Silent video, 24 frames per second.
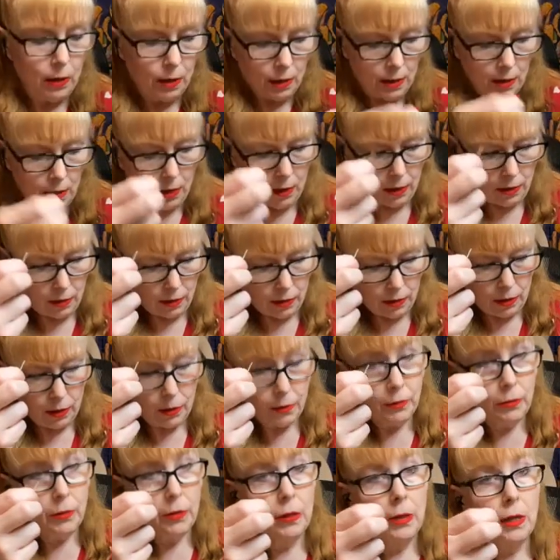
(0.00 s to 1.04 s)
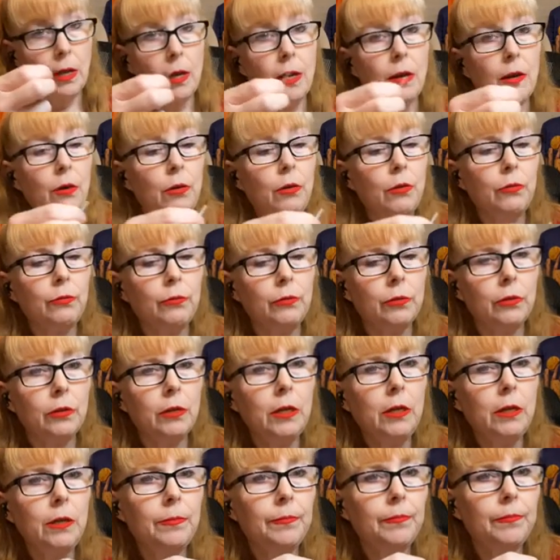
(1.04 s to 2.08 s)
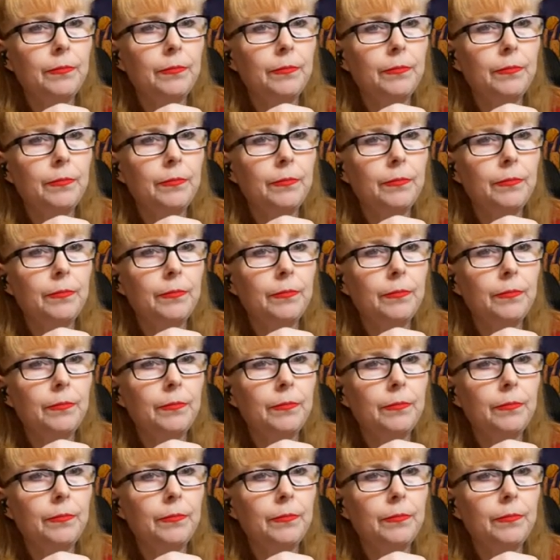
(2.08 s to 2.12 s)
and you're going to put that over it.